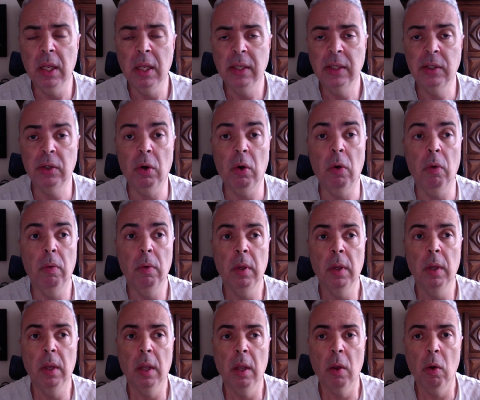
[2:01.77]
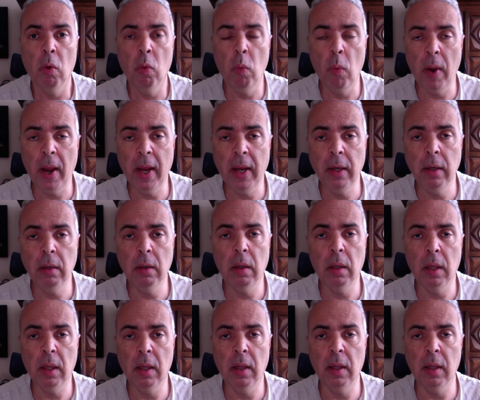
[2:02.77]
So when
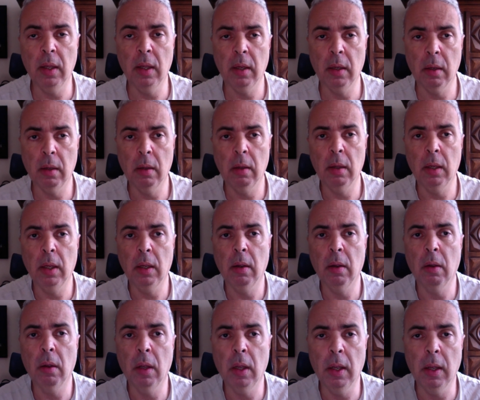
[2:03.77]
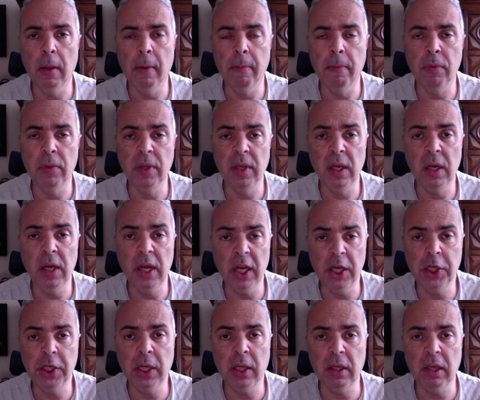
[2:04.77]
the
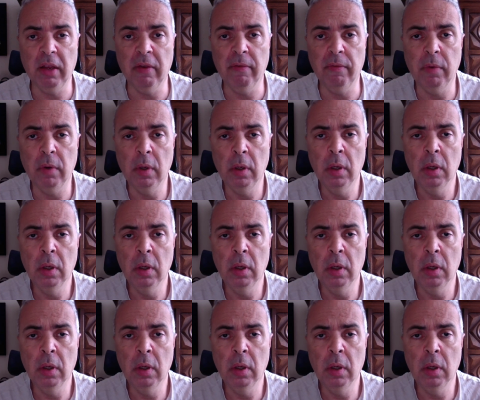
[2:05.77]
initiative